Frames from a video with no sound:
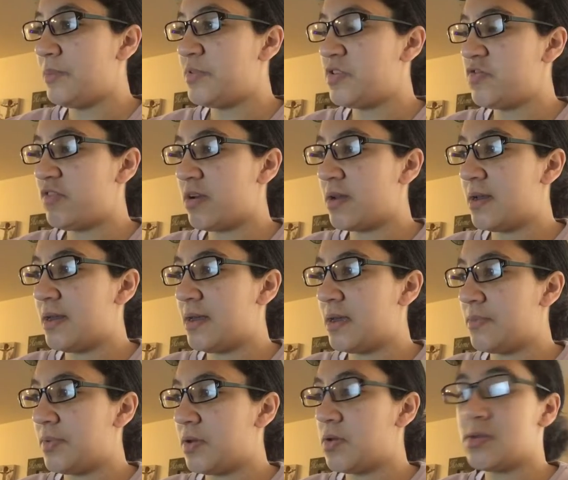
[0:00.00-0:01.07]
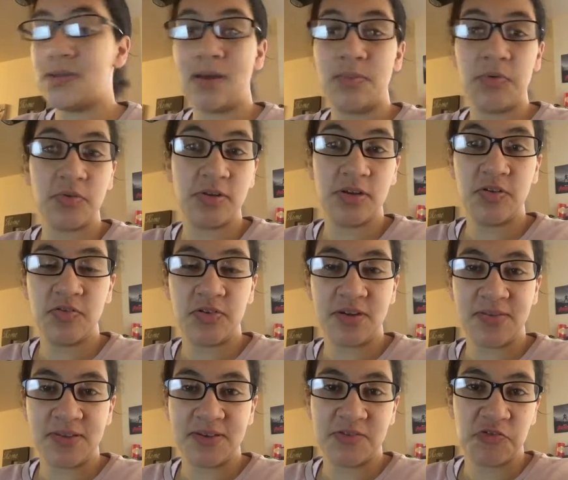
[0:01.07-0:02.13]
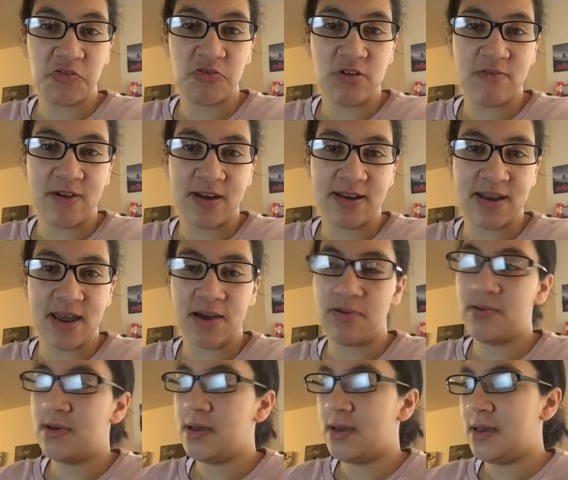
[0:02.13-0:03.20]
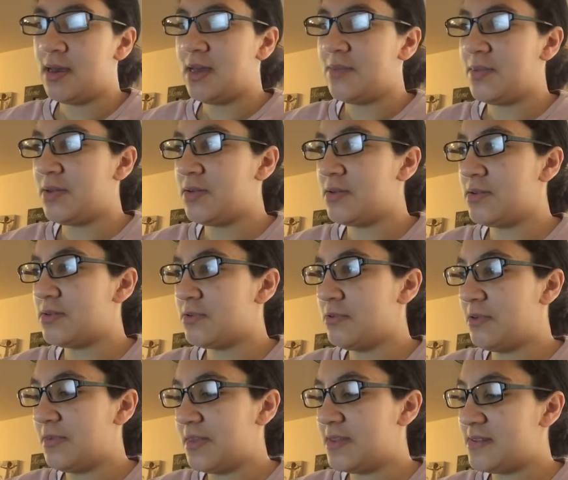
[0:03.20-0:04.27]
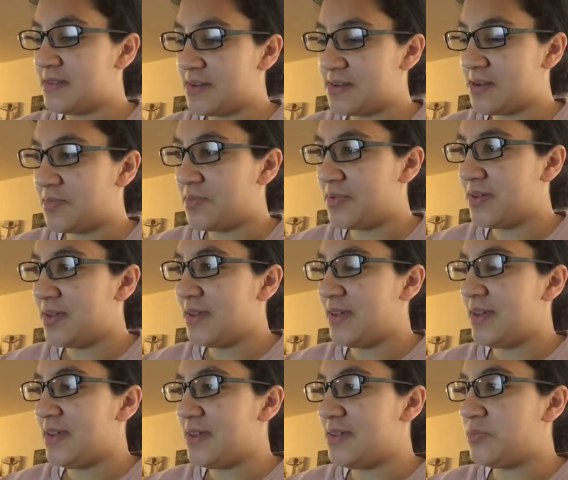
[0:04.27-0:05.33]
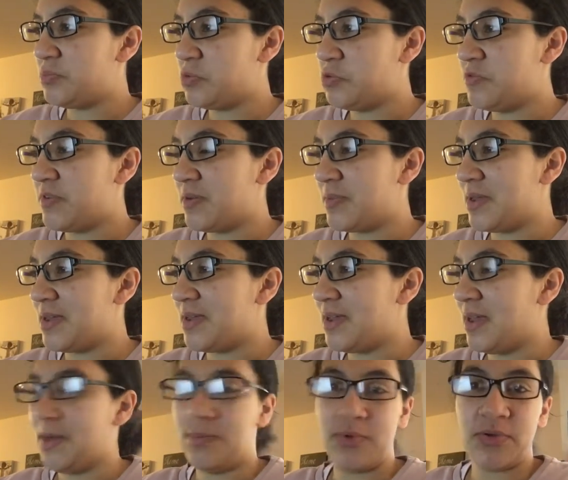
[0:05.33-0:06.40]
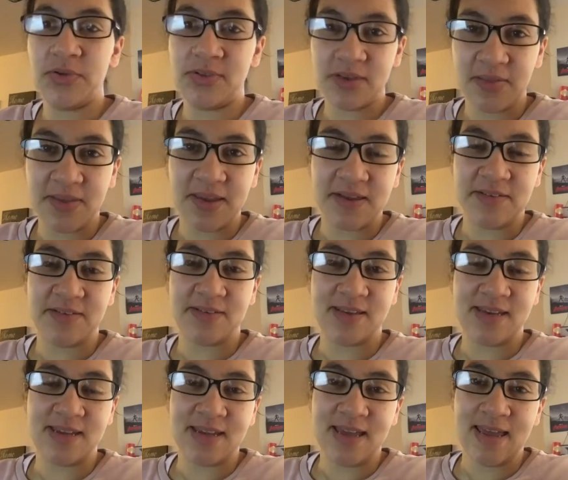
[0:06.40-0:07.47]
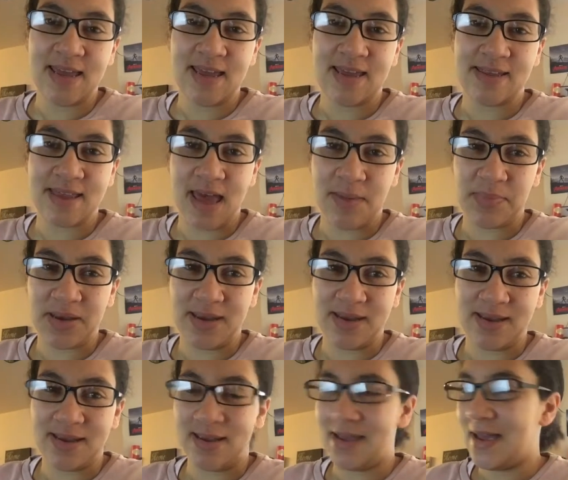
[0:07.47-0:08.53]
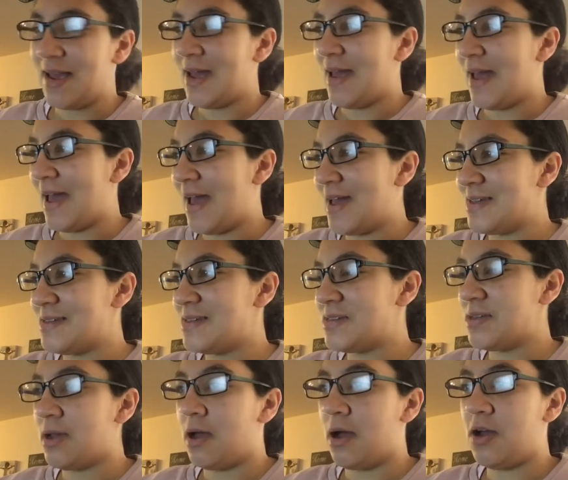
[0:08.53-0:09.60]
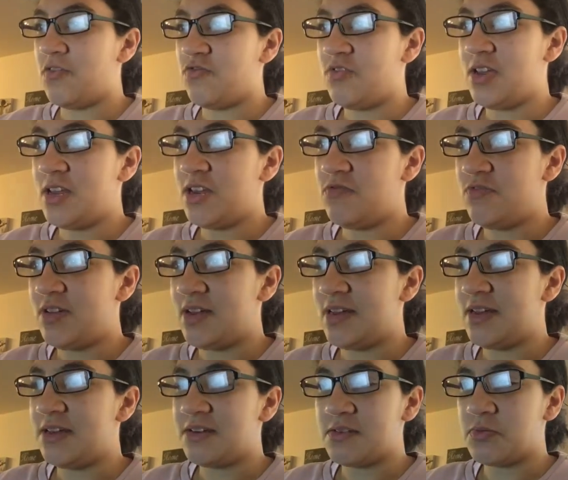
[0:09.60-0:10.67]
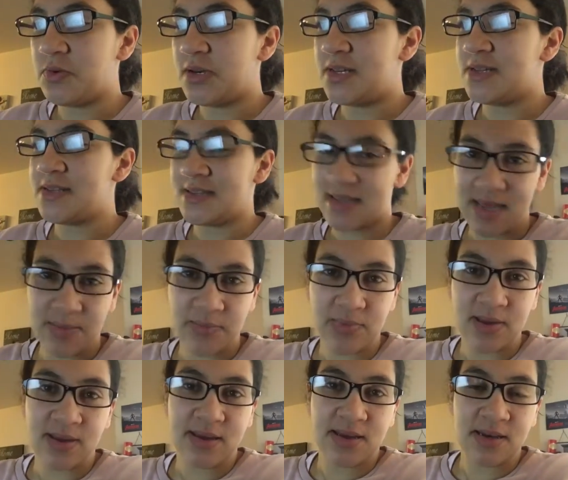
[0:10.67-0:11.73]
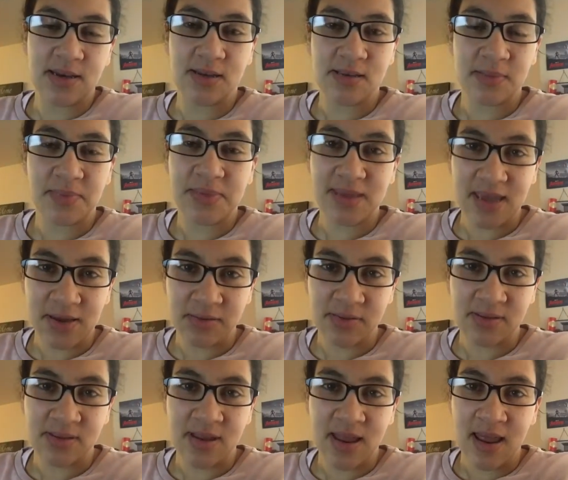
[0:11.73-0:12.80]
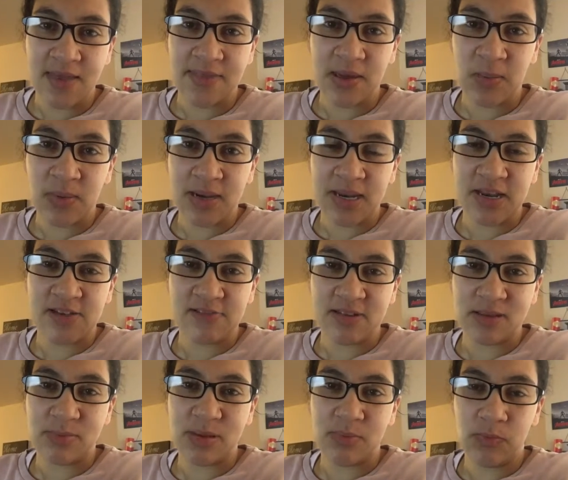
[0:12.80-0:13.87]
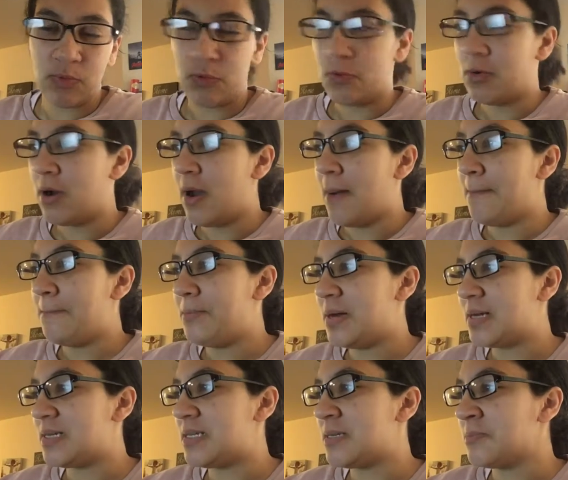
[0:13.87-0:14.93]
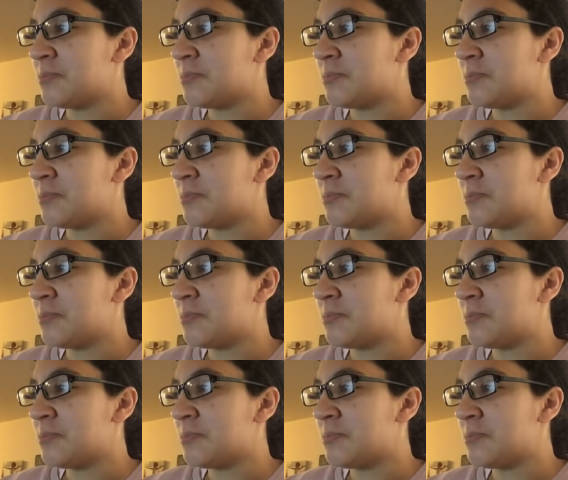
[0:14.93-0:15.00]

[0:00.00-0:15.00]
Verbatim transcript: struggling because I'm not enjoying this story right now because all of this setup is boring me because nothing interesting is happening and I really really just want to skip to something else that will interest me more but